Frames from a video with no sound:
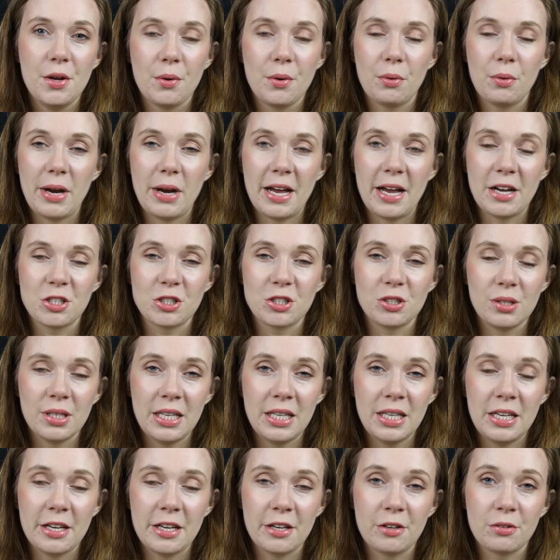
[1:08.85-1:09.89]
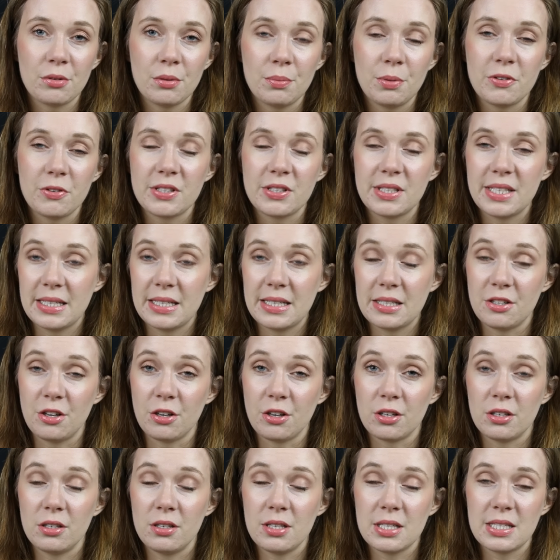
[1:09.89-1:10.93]
we're actually a group of six
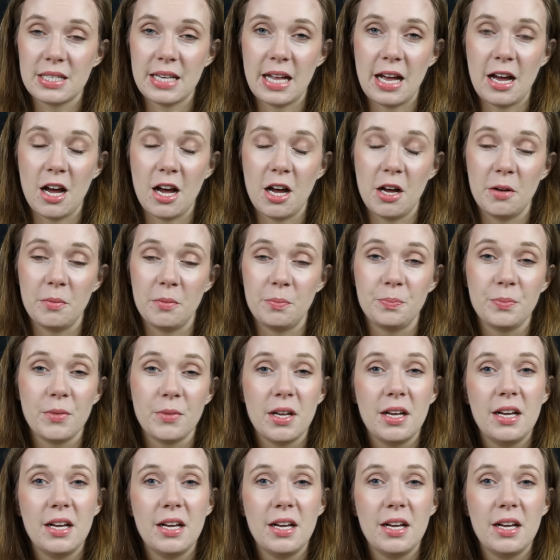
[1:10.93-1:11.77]
girls um,